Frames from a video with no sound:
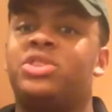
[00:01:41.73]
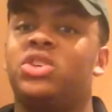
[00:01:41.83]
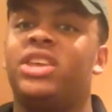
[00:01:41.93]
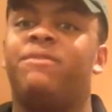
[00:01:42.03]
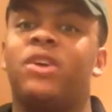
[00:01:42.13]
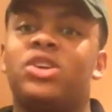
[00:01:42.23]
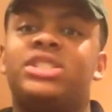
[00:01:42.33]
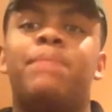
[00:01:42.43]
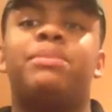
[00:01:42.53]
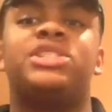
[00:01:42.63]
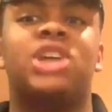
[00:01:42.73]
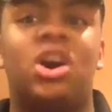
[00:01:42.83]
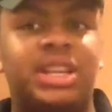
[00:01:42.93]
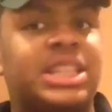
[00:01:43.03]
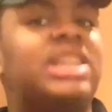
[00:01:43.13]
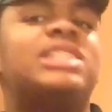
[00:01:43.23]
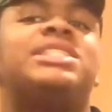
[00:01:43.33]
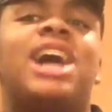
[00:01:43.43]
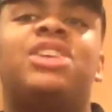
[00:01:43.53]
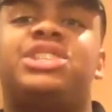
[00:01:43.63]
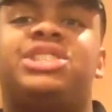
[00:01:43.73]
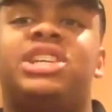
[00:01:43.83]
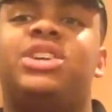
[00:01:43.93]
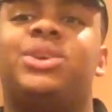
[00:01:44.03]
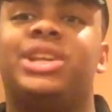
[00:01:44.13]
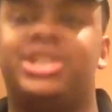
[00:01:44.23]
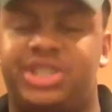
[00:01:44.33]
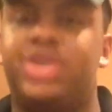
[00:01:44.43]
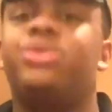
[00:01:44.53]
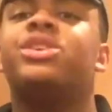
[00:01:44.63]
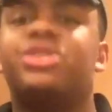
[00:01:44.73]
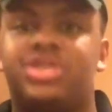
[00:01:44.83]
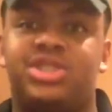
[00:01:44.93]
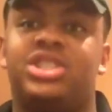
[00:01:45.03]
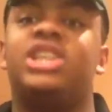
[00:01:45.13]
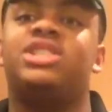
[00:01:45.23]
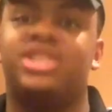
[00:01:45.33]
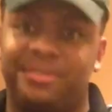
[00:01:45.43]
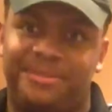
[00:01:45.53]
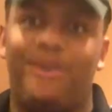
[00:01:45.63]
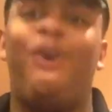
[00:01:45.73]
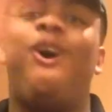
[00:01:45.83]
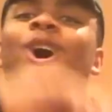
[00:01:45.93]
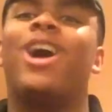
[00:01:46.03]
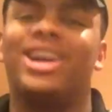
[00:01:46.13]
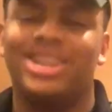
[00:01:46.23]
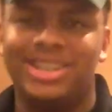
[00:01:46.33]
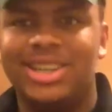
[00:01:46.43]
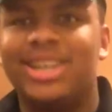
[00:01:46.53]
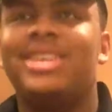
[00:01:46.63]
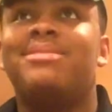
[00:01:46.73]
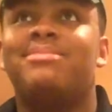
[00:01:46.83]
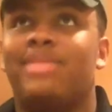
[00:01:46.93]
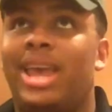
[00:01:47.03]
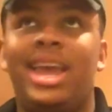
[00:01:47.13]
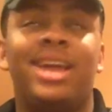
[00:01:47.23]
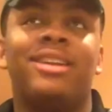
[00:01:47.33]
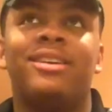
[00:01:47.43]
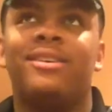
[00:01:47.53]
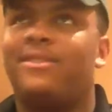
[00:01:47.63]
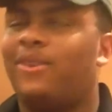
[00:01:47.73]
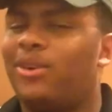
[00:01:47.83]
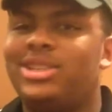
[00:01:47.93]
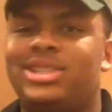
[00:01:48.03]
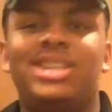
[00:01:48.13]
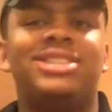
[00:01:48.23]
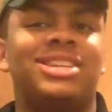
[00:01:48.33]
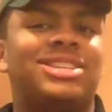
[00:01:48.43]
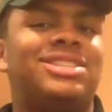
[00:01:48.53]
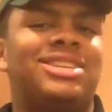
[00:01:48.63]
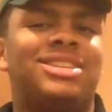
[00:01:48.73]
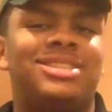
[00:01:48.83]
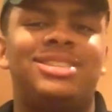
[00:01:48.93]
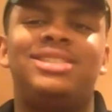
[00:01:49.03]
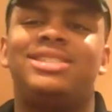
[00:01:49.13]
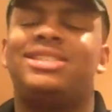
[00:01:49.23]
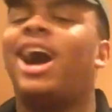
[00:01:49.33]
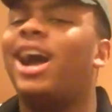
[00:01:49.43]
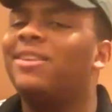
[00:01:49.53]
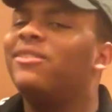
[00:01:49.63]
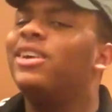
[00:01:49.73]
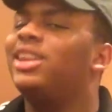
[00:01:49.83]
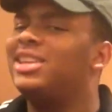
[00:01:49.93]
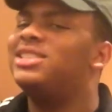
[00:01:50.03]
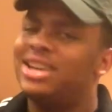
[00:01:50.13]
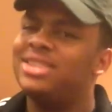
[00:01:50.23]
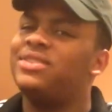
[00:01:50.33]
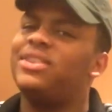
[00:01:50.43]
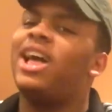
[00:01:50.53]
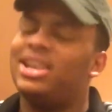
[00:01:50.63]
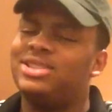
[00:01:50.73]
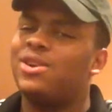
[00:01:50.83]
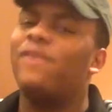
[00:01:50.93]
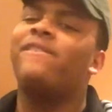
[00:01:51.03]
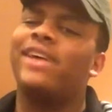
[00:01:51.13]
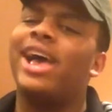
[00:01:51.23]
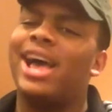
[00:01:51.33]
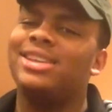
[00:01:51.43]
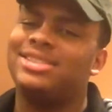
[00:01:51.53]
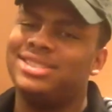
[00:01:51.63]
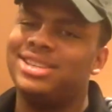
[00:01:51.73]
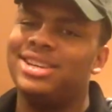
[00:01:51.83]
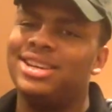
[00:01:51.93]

to the first episode of the Nostalgia Teen Critic Jr. Season 4. Man, 4 seasons. Time really does fly so fast.